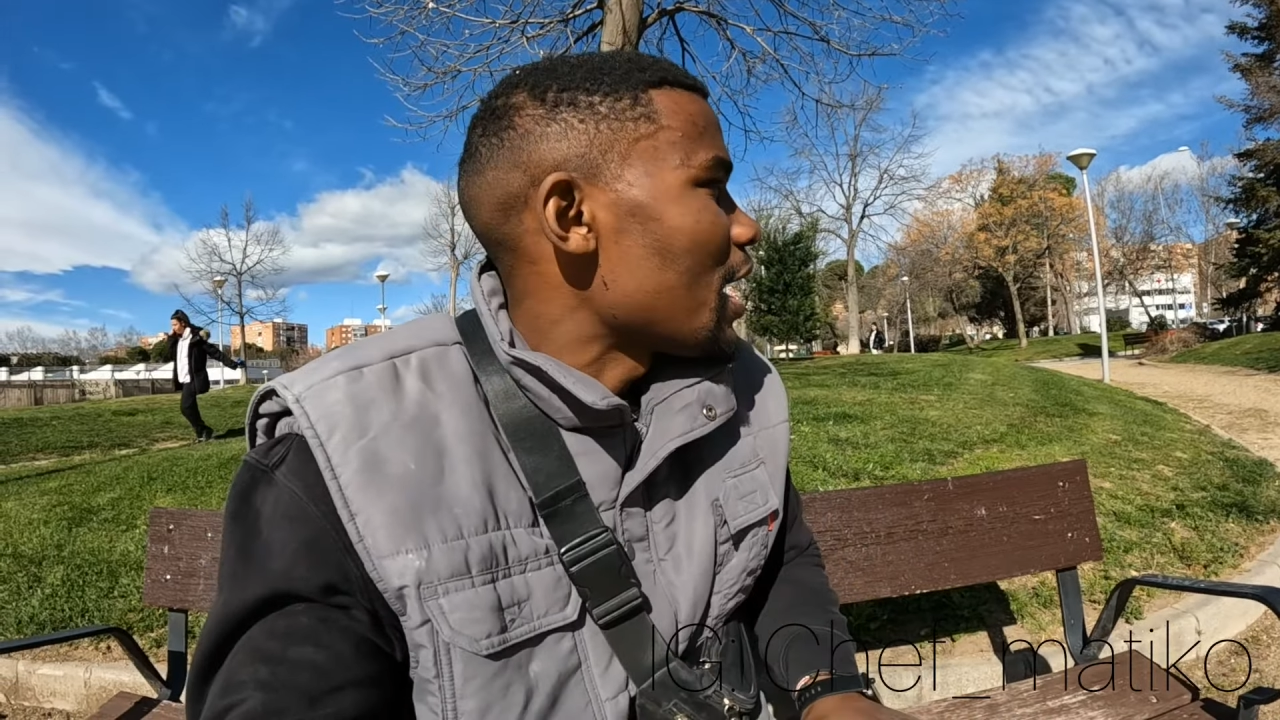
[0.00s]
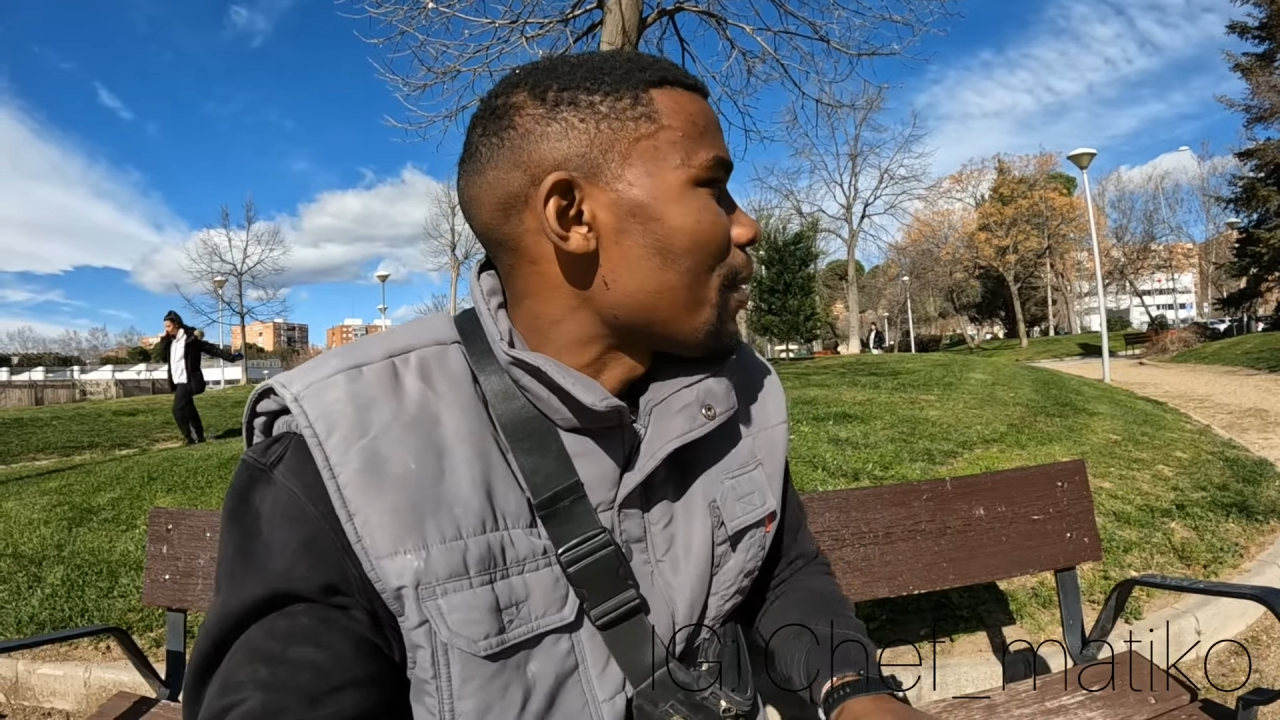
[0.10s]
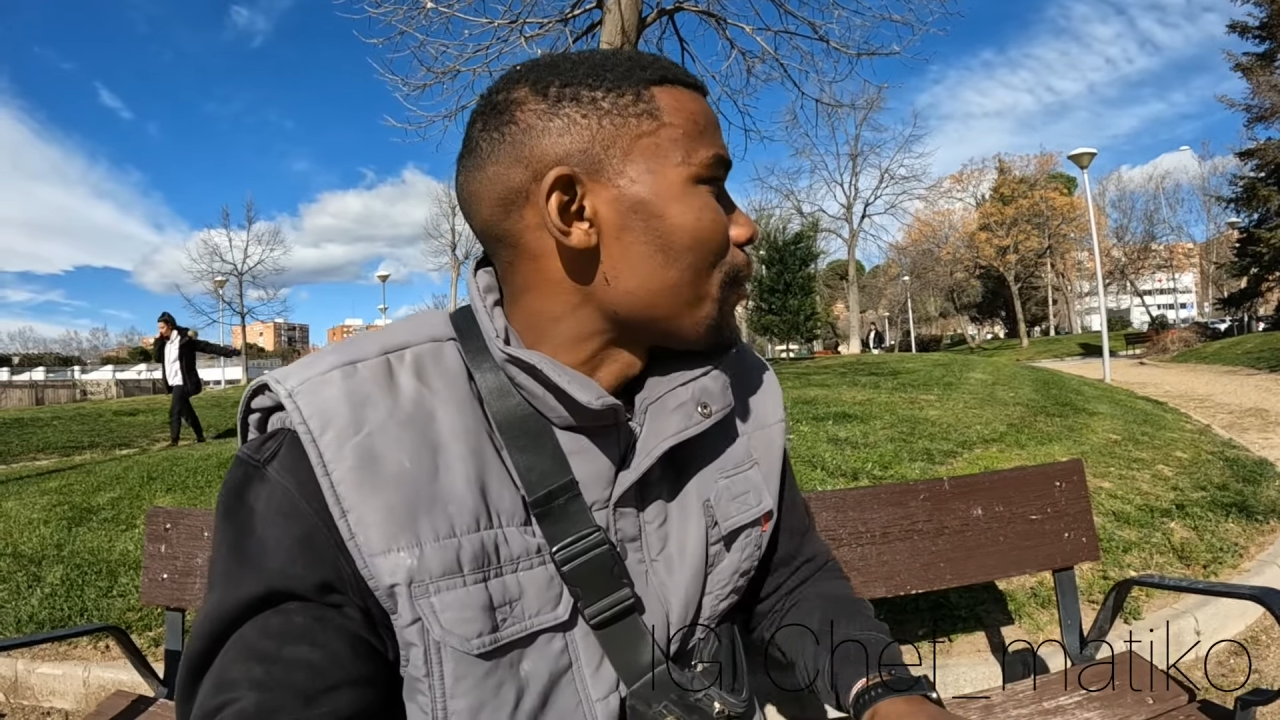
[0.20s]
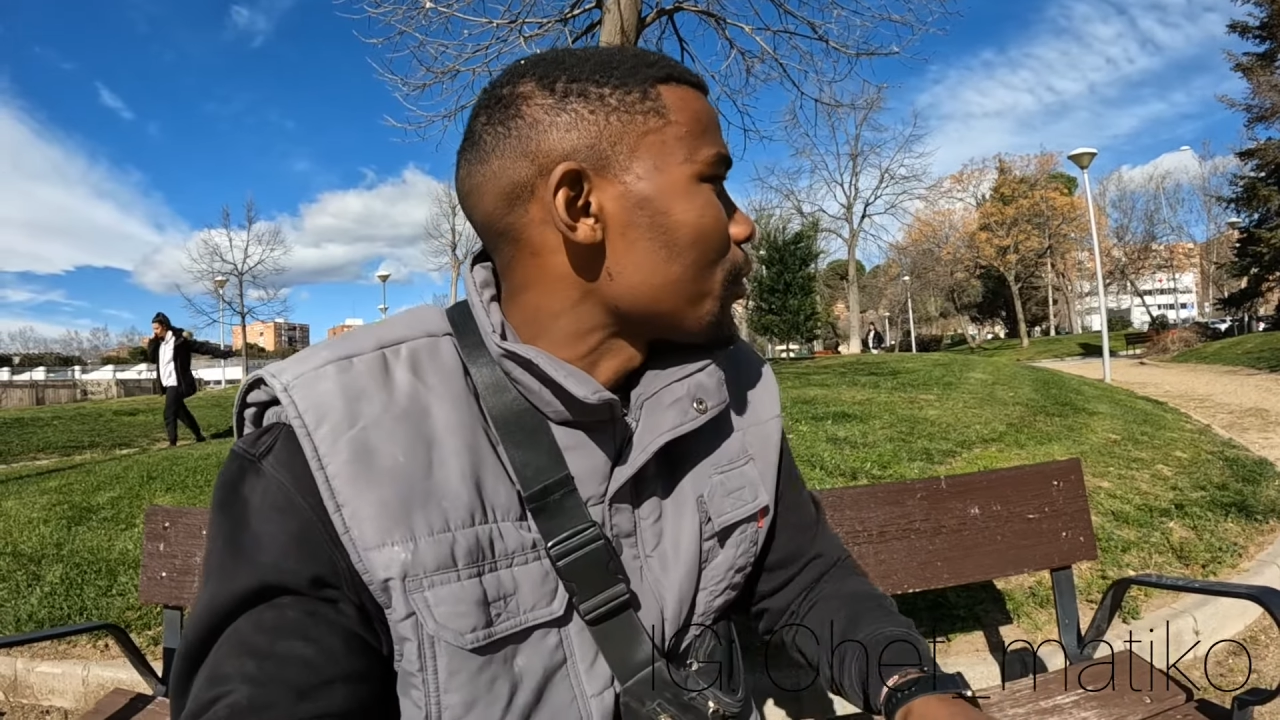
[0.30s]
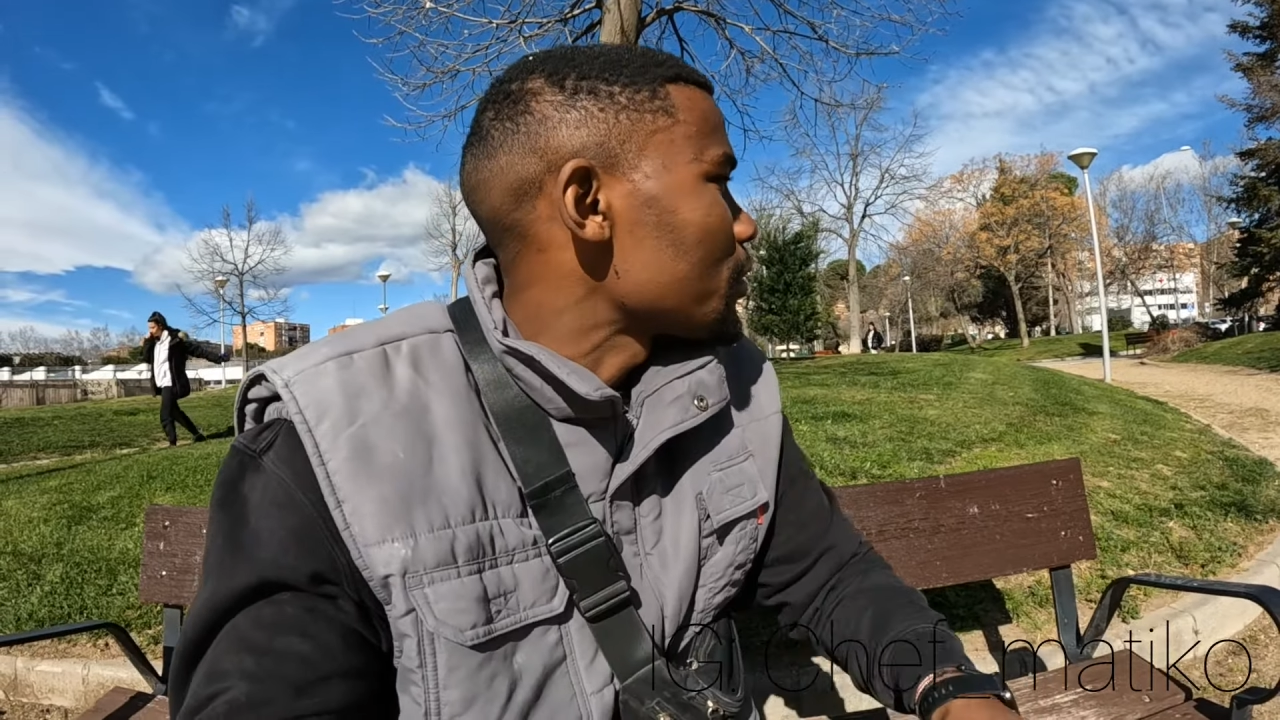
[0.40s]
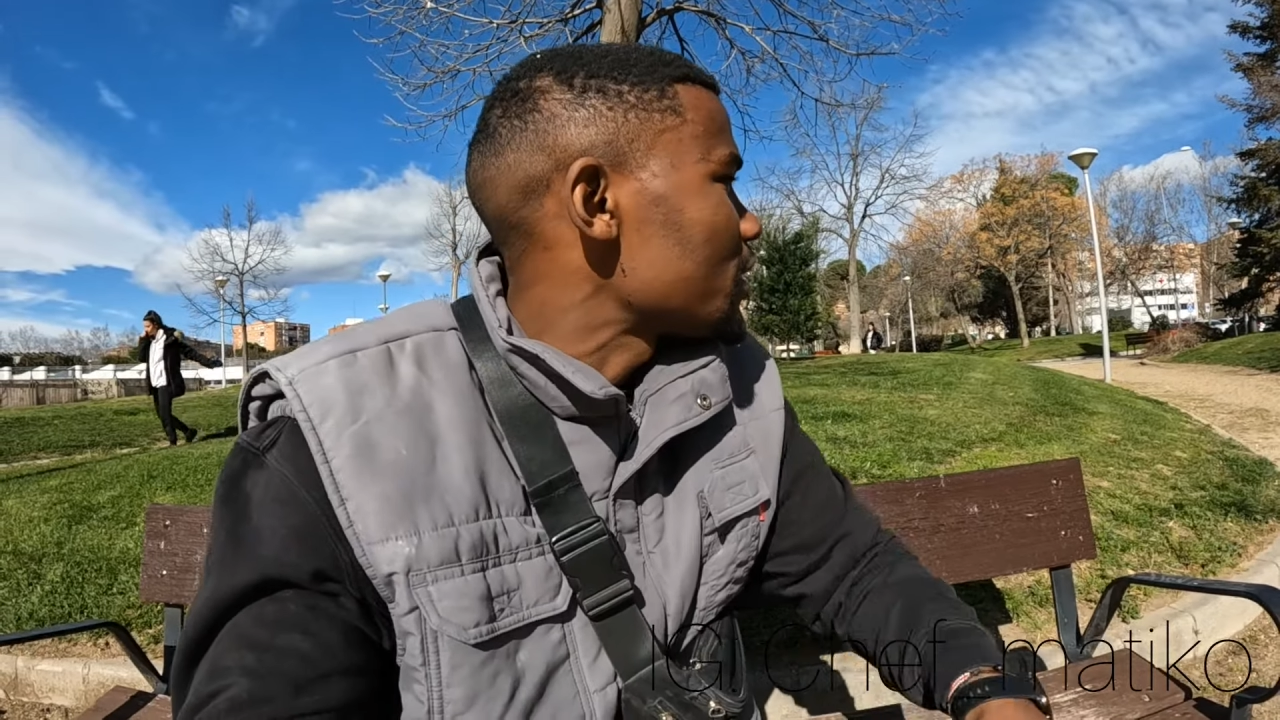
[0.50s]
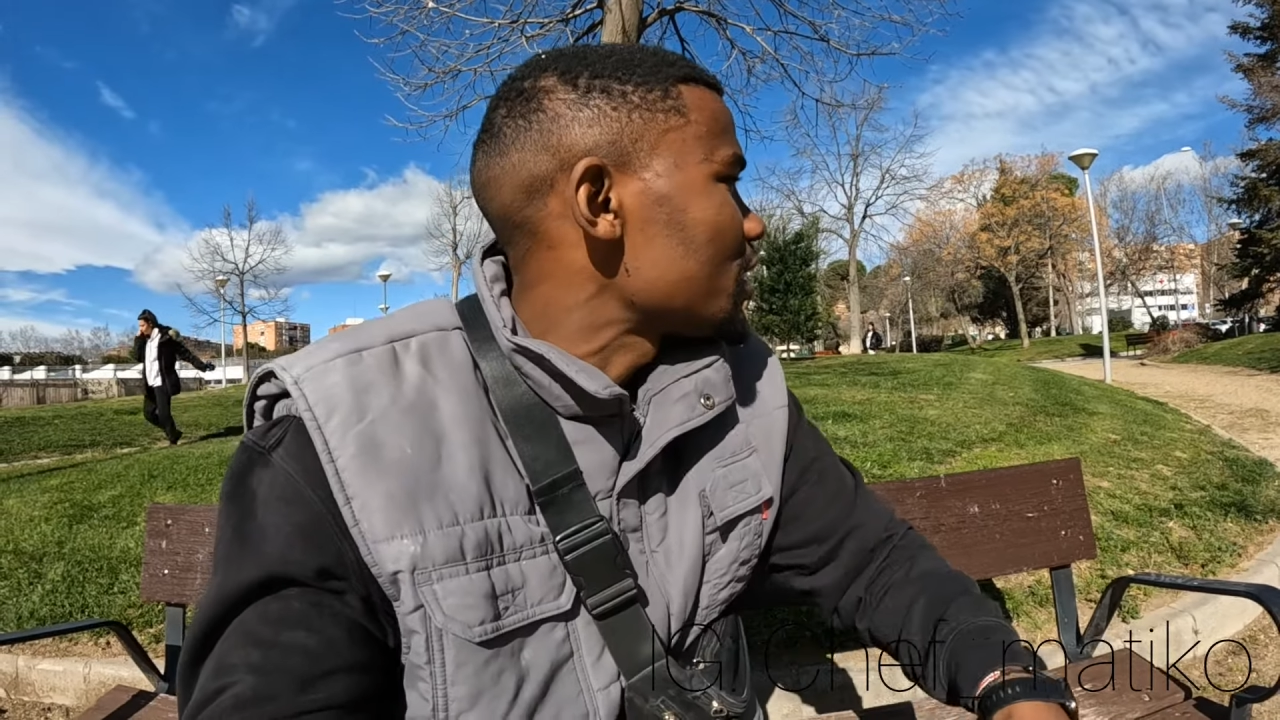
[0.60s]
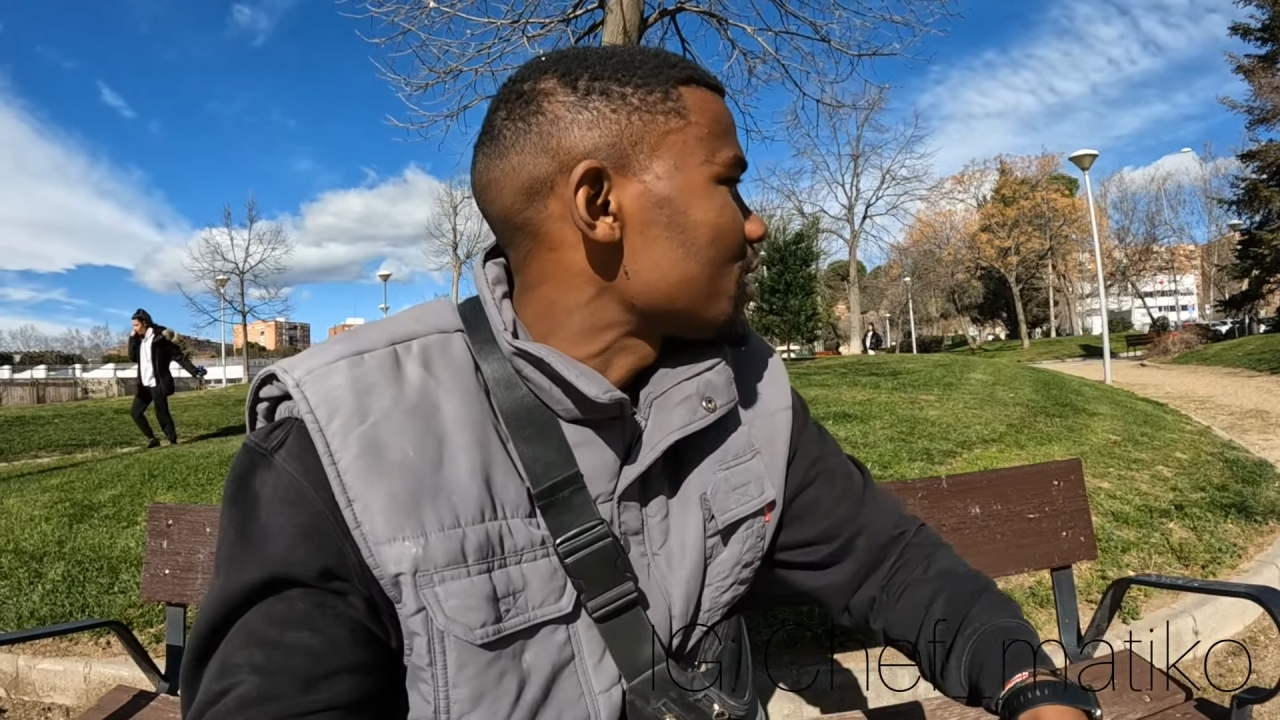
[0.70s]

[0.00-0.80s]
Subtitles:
not,